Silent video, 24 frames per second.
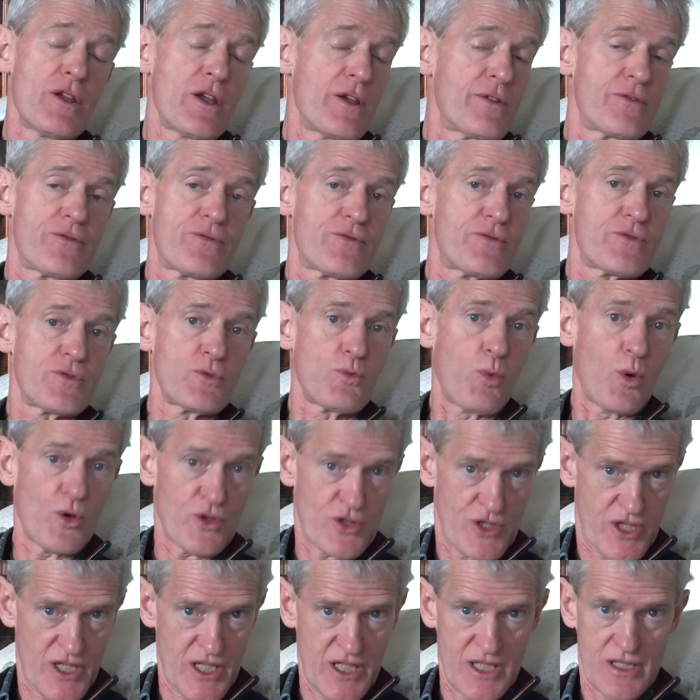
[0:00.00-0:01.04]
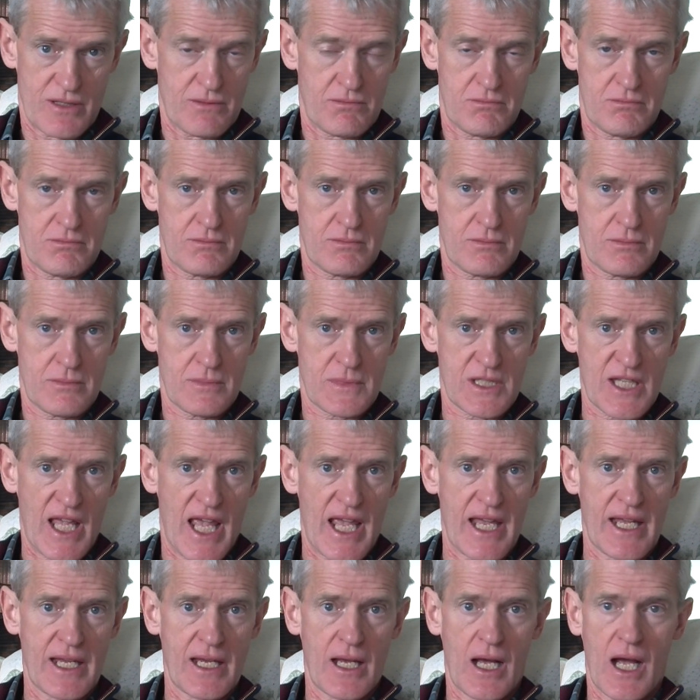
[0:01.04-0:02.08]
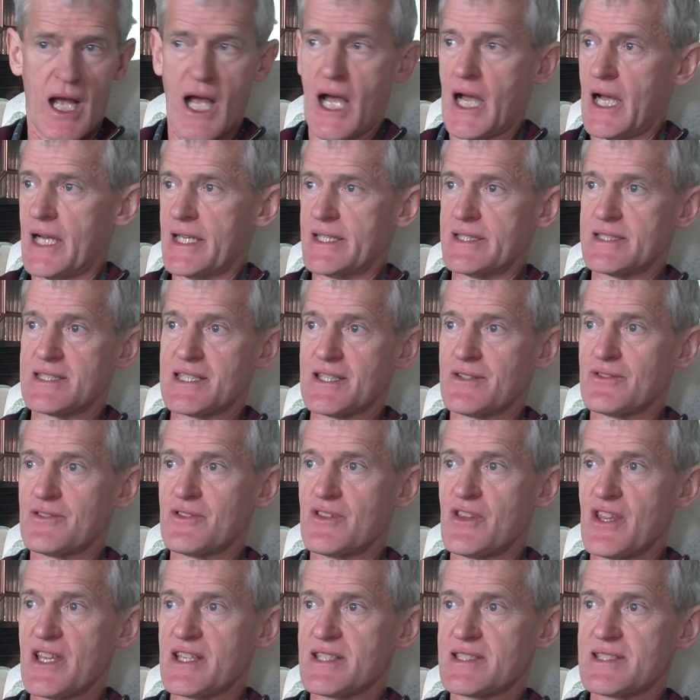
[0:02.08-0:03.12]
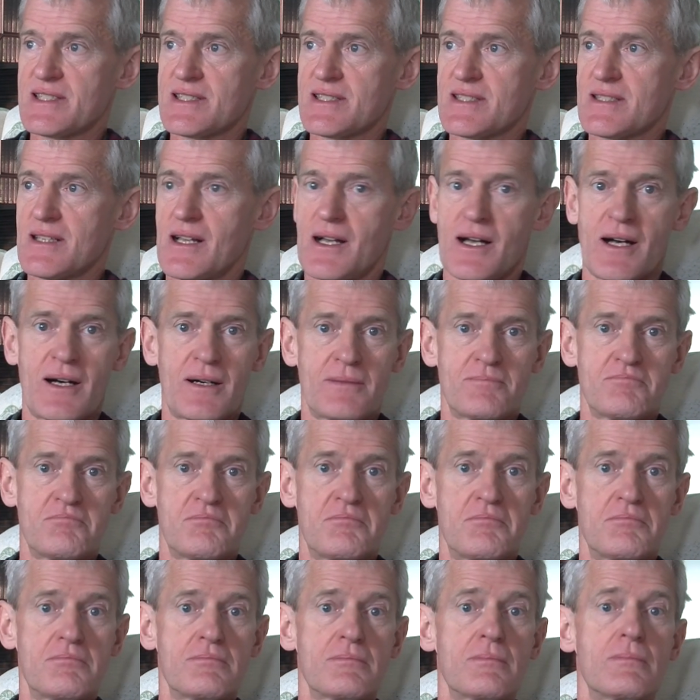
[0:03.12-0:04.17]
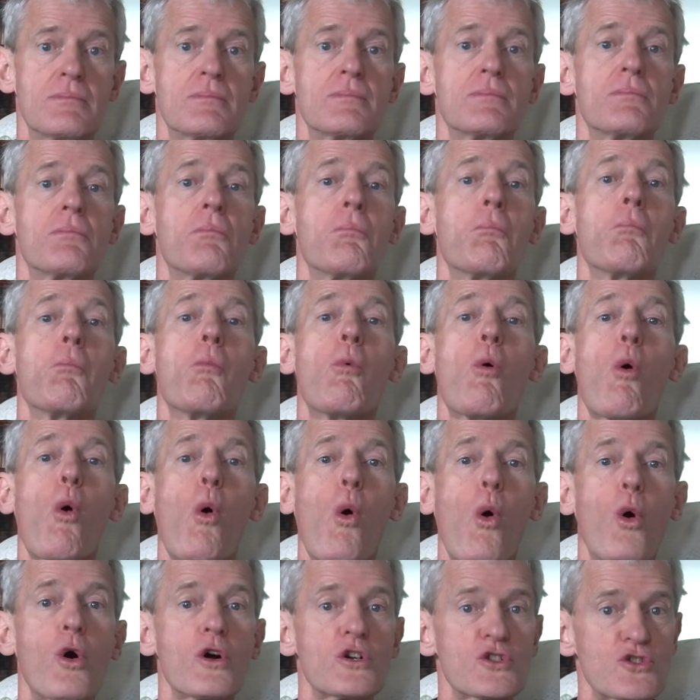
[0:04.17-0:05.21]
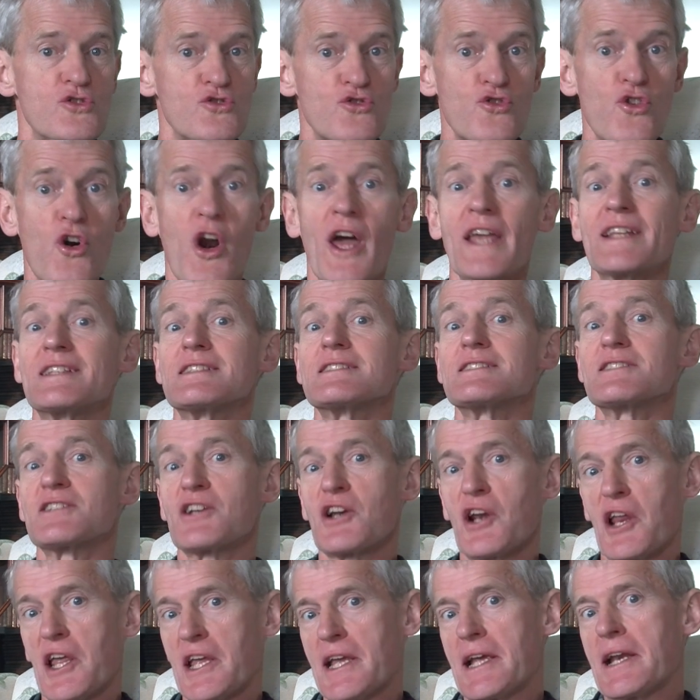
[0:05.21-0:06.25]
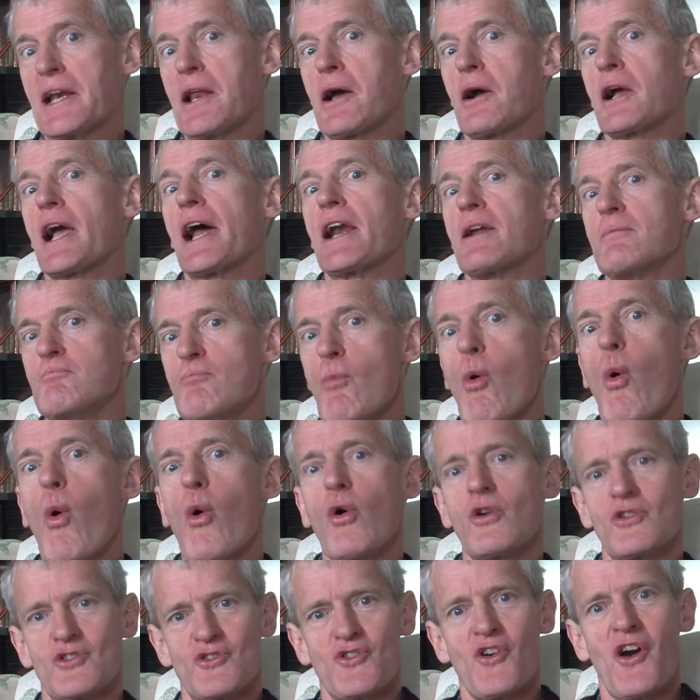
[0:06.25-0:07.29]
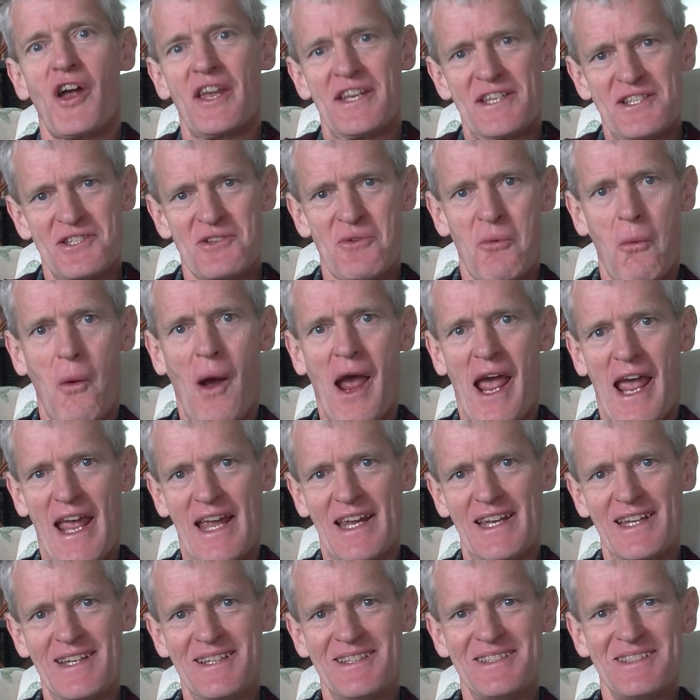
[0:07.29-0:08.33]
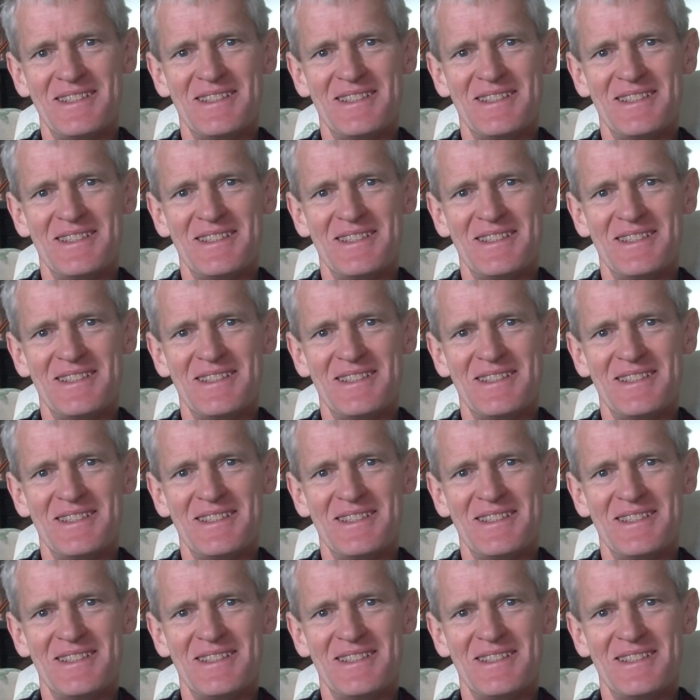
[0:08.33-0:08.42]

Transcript: if you want to say, I did this more rightly, in a kind of more right way,